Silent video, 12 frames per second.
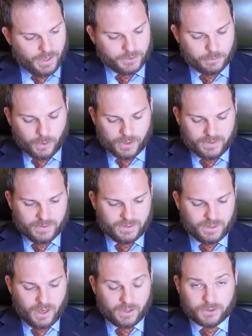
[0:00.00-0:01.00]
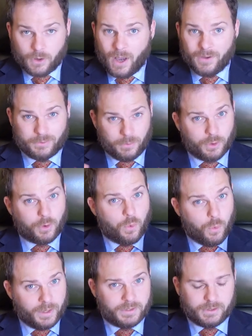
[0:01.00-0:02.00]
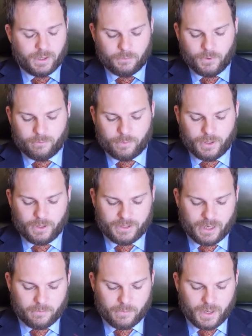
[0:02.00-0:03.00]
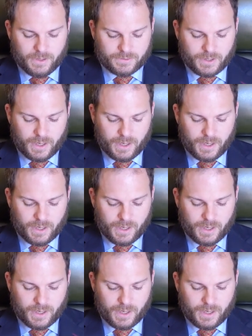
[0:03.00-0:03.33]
smoking the cigar, so I've smoked quite a number of Perla del Mars,